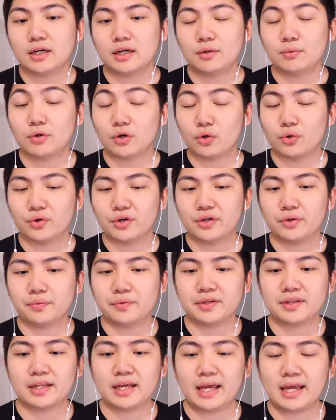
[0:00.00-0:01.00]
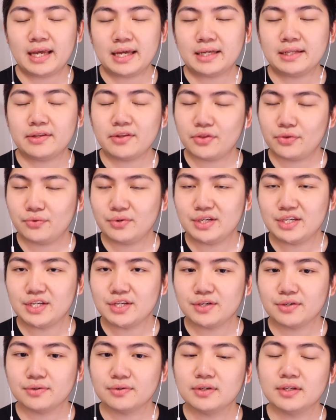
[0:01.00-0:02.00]
recording with, and the
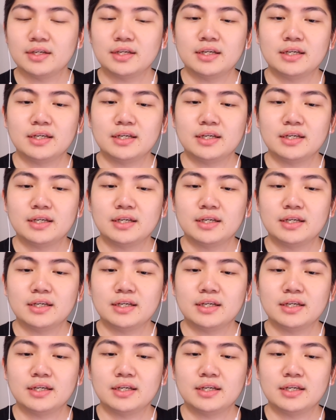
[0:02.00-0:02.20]
3DO.